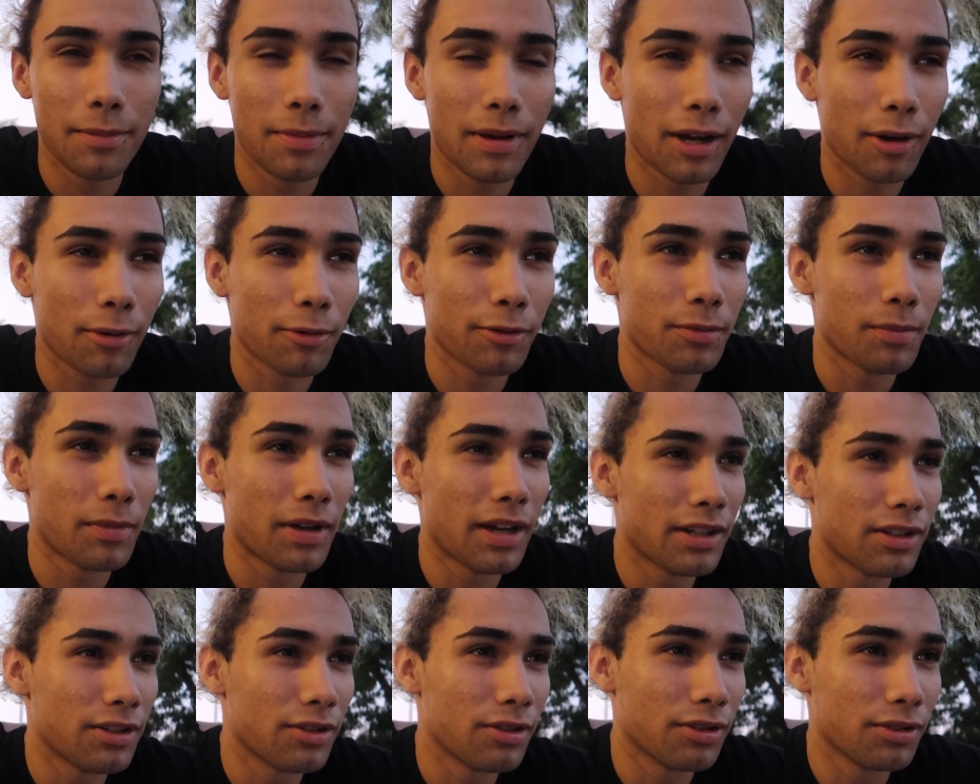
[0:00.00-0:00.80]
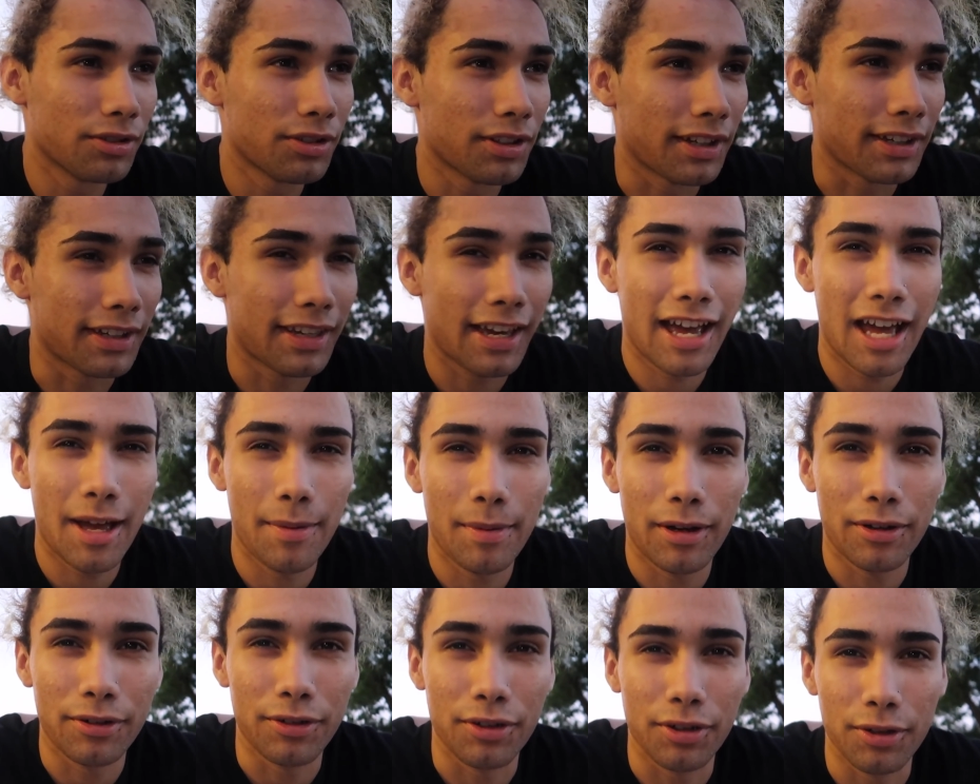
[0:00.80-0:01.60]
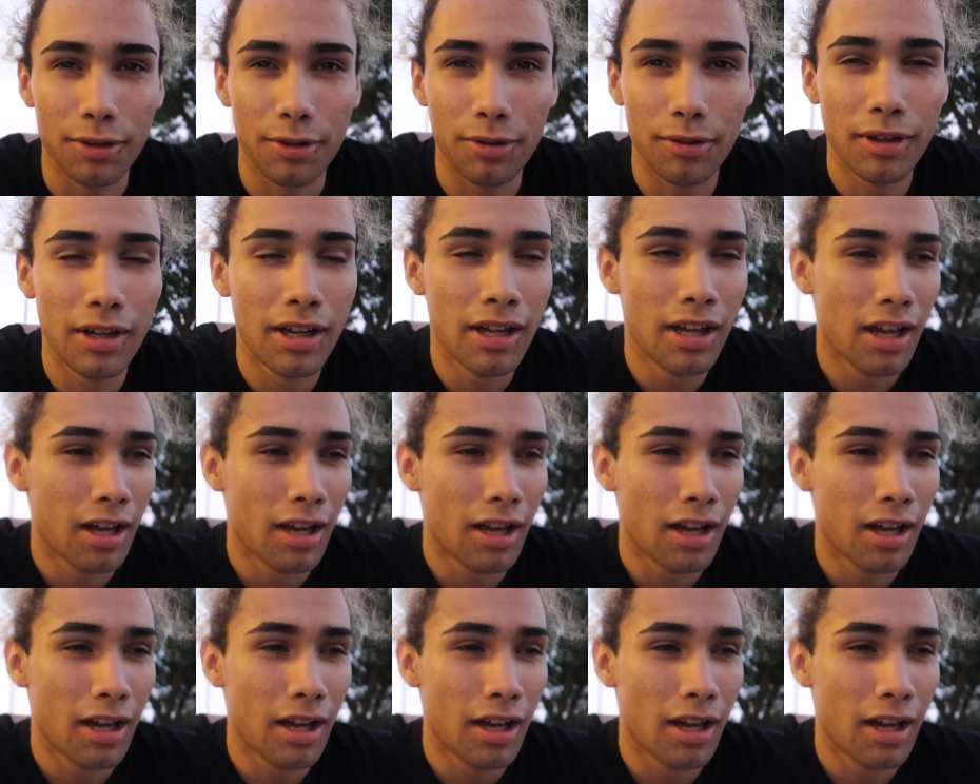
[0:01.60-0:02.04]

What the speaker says: backwards manual to like cab out to.